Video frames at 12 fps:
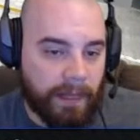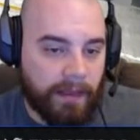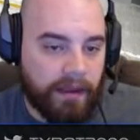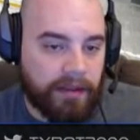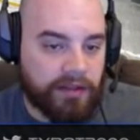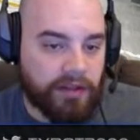
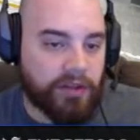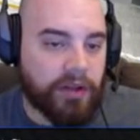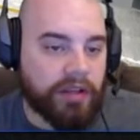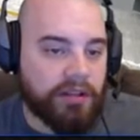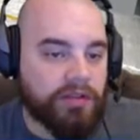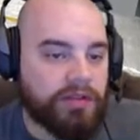So we
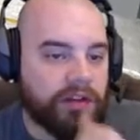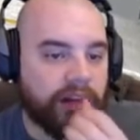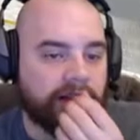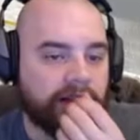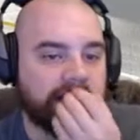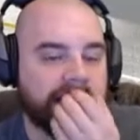can use all
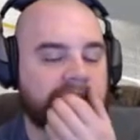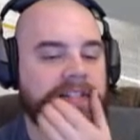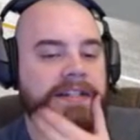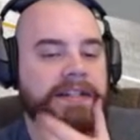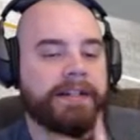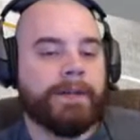of these
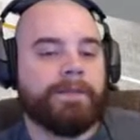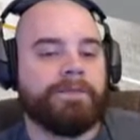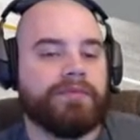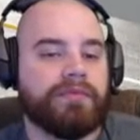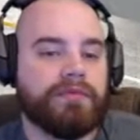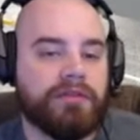
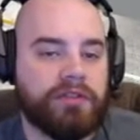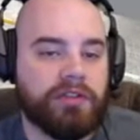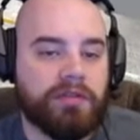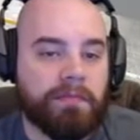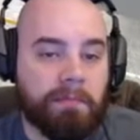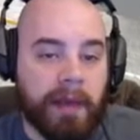to
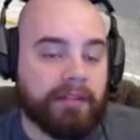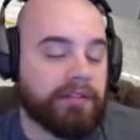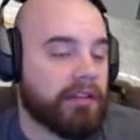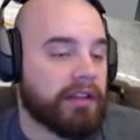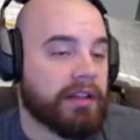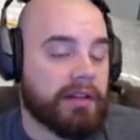
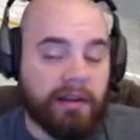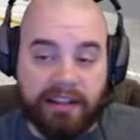basically